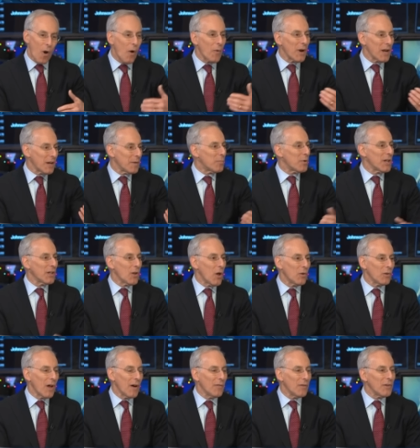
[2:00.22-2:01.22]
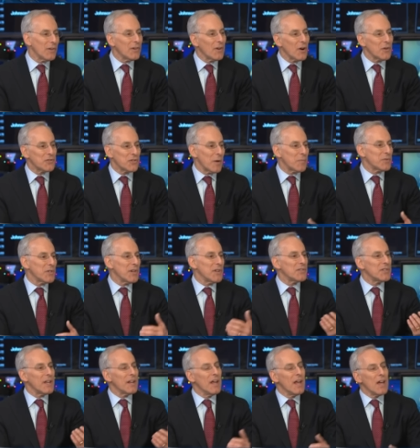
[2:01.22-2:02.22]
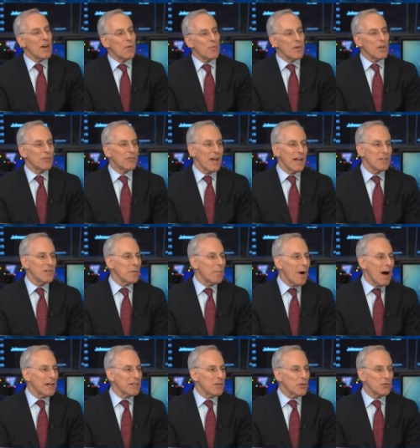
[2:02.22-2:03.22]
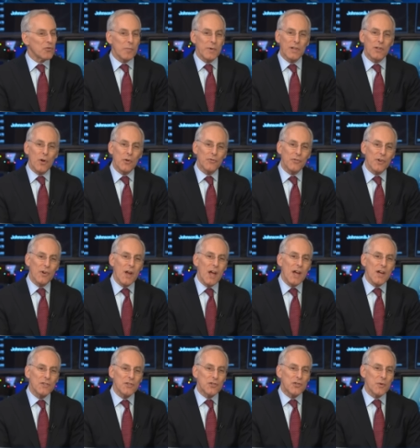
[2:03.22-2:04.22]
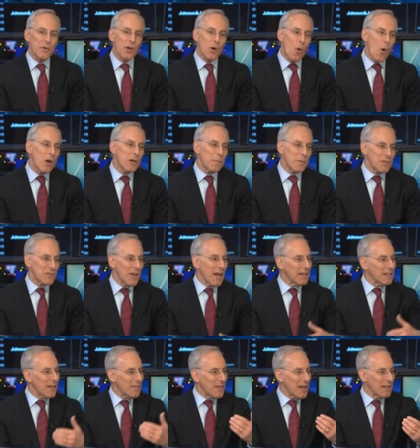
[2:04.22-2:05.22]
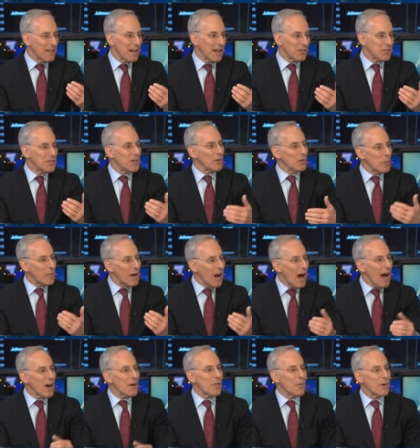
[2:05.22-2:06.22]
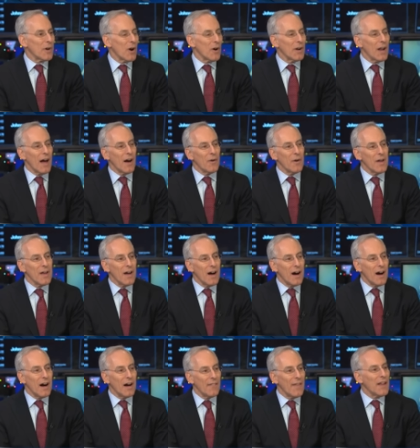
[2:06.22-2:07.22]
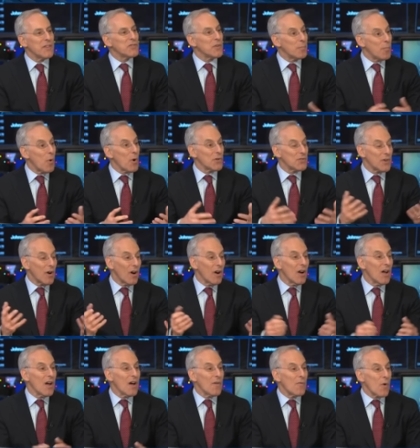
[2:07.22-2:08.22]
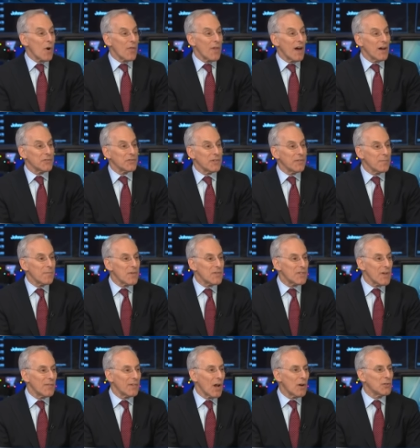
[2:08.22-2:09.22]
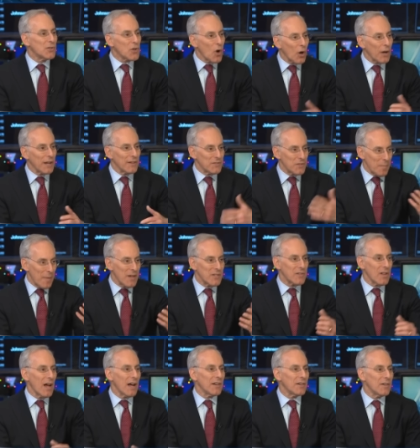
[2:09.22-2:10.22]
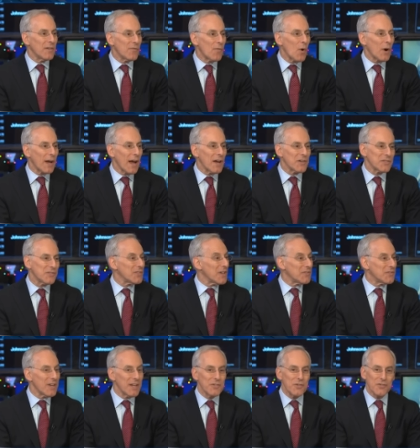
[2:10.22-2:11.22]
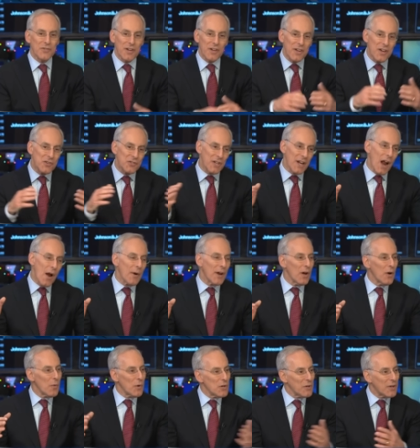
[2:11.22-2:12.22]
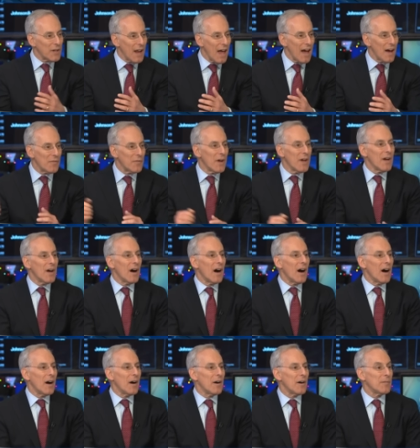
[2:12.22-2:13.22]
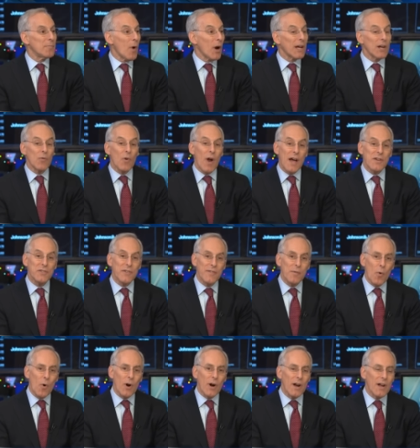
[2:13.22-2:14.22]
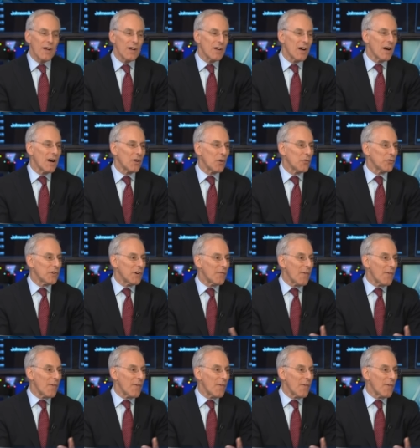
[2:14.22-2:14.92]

already at a pretty low level. And our assumption is that real 10-year bond yields will be closer to two and a quarter percent at the end of next year, a little bit higher than we are now, uh, and that supports our 4,700 target, so baseline forecast. As I said, there's a scenario where you could have uh, market rise even more, uh, closer to